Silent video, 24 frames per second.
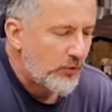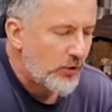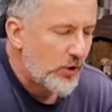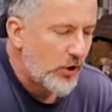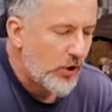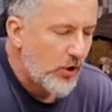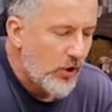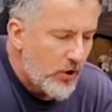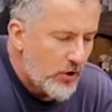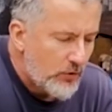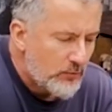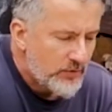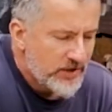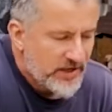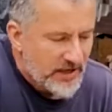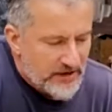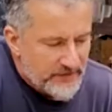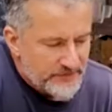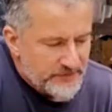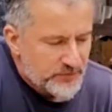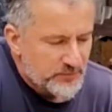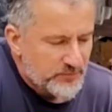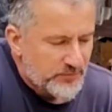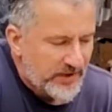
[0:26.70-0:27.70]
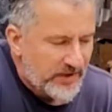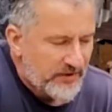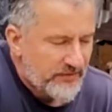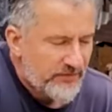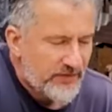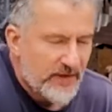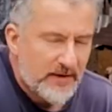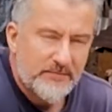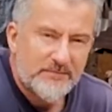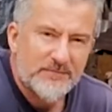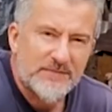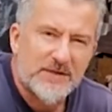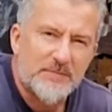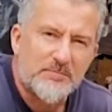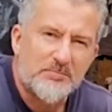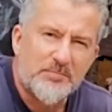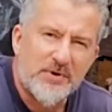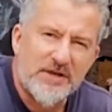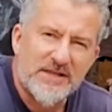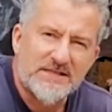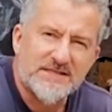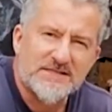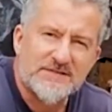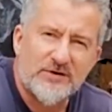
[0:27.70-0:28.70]
long we have to bathe them
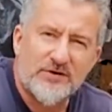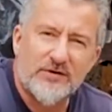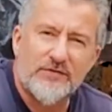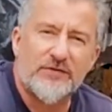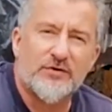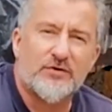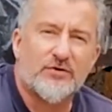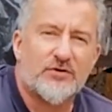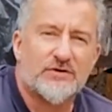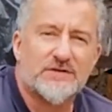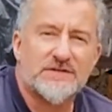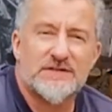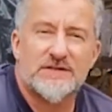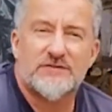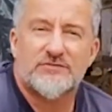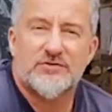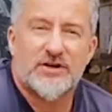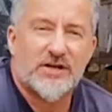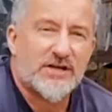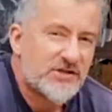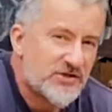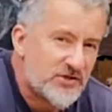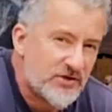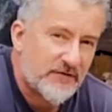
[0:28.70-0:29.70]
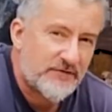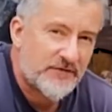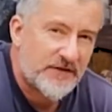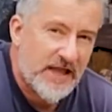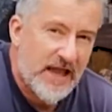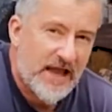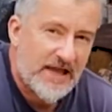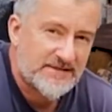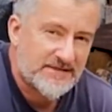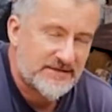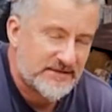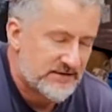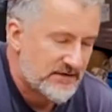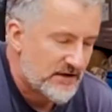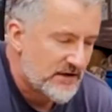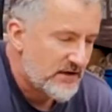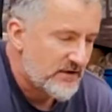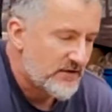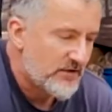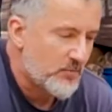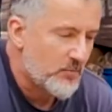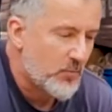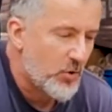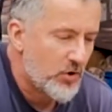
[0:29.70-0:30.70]
depends on the concentration of the acid.
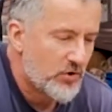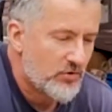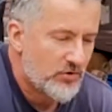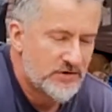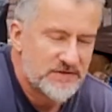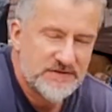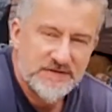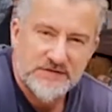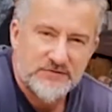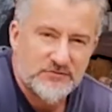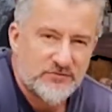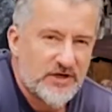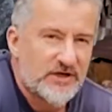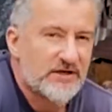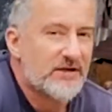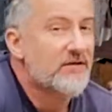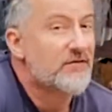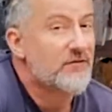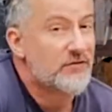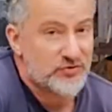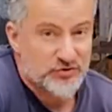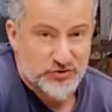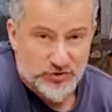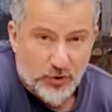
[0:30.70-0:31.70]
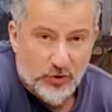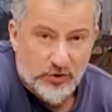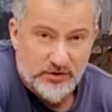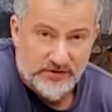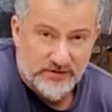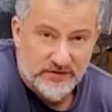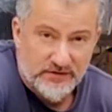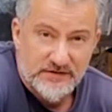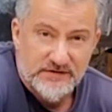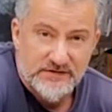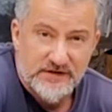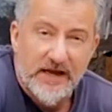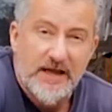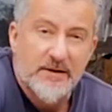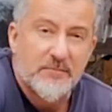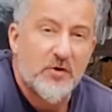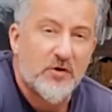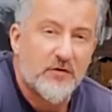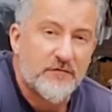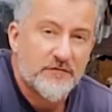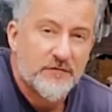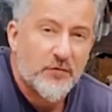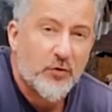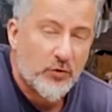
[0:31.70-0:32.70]
The more concentrated, the shorter the time,
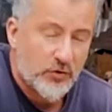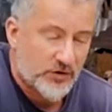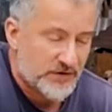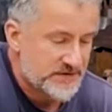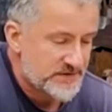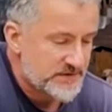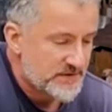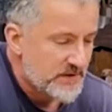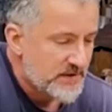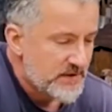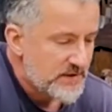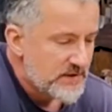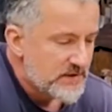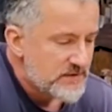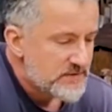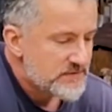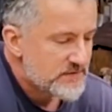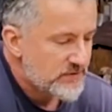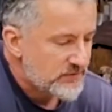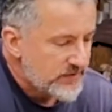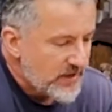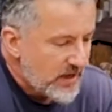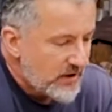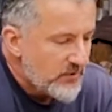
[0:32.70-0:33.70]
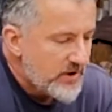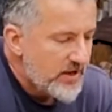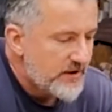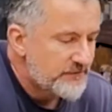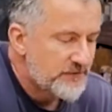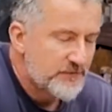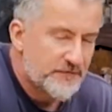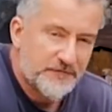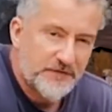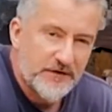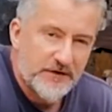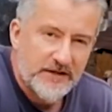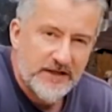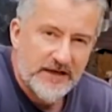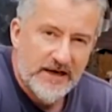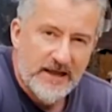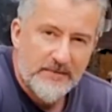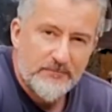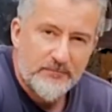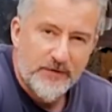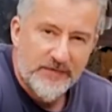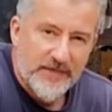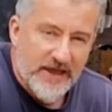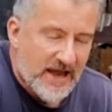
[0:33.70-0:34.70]
of course. So now we have to fill that
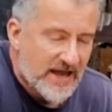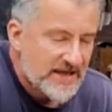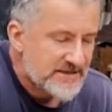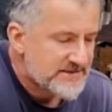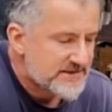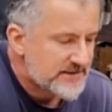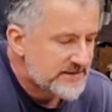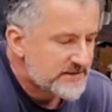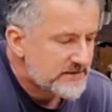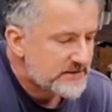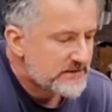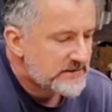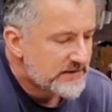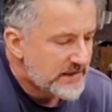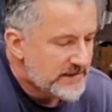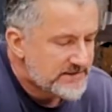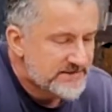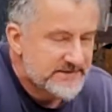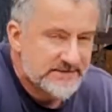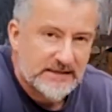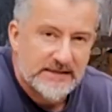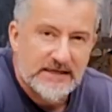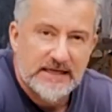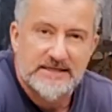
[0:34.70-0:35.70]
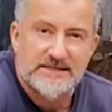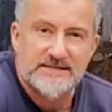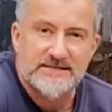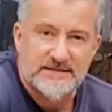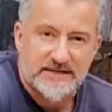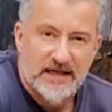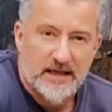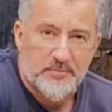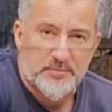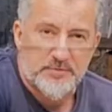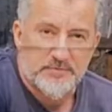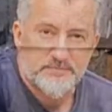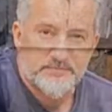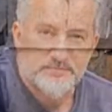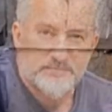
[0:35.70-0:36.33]
up with acid. That's the next step.